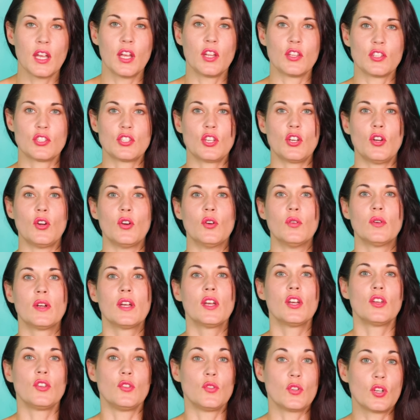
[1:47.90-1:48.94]
And so,
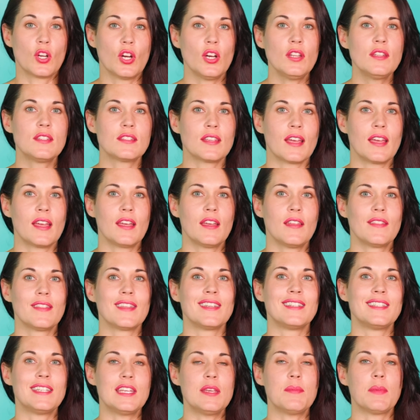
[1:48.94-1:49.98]
you could say
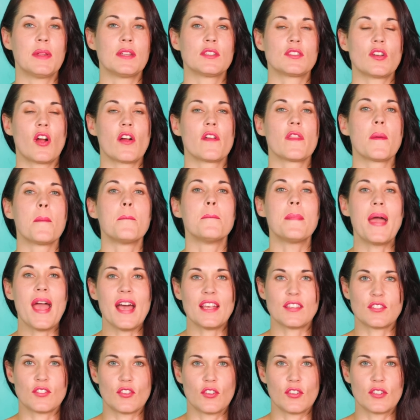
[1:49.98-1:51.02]
that demons are the
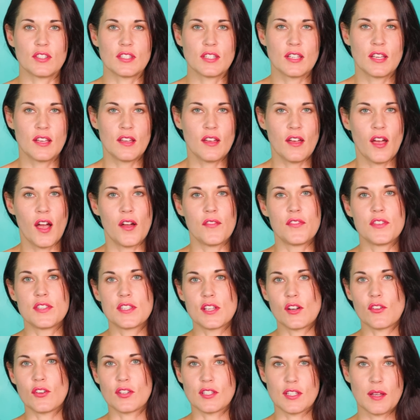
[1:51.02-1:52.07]
masters of the
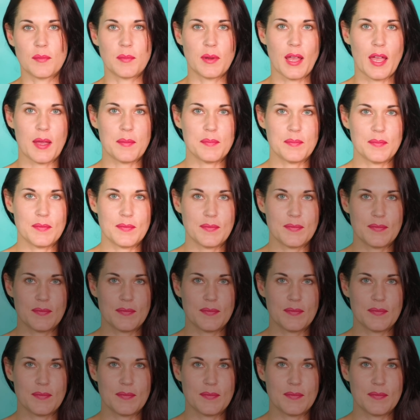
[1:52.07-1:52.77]
zero sum game.